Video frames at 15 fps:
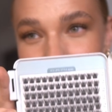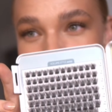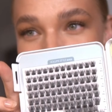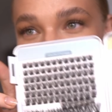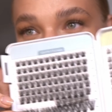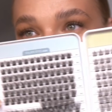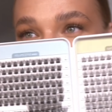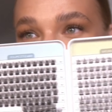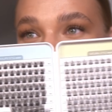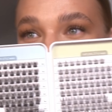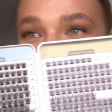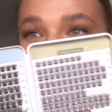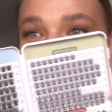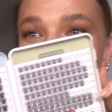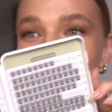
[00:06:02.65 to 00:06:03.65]
big
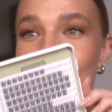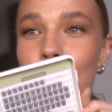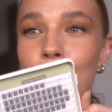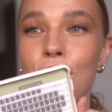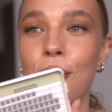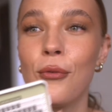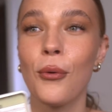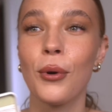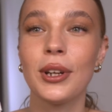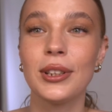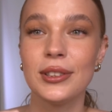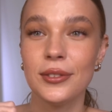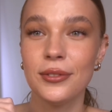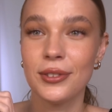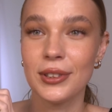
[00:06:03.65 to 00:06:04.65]
set of 4
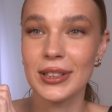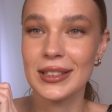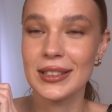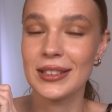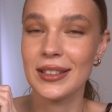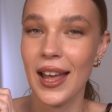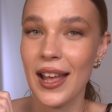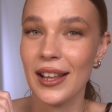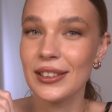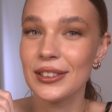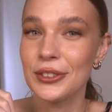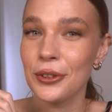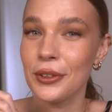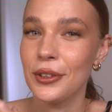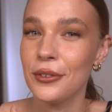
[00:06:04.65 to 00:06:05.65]
different
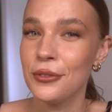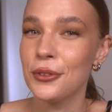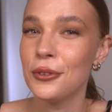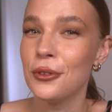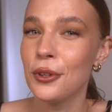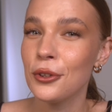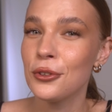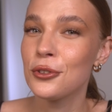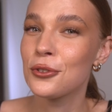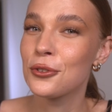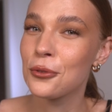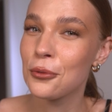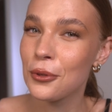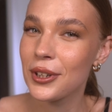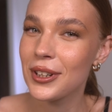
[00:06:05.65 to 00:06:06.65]
styles. So if you're not
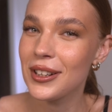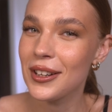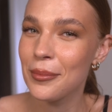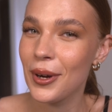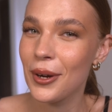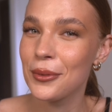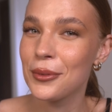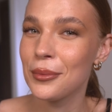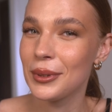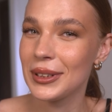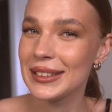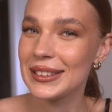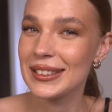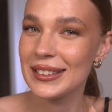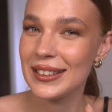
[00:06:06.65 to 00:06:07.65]
sure about
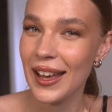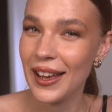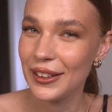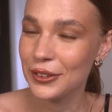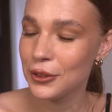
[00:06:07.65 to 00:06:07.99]
what style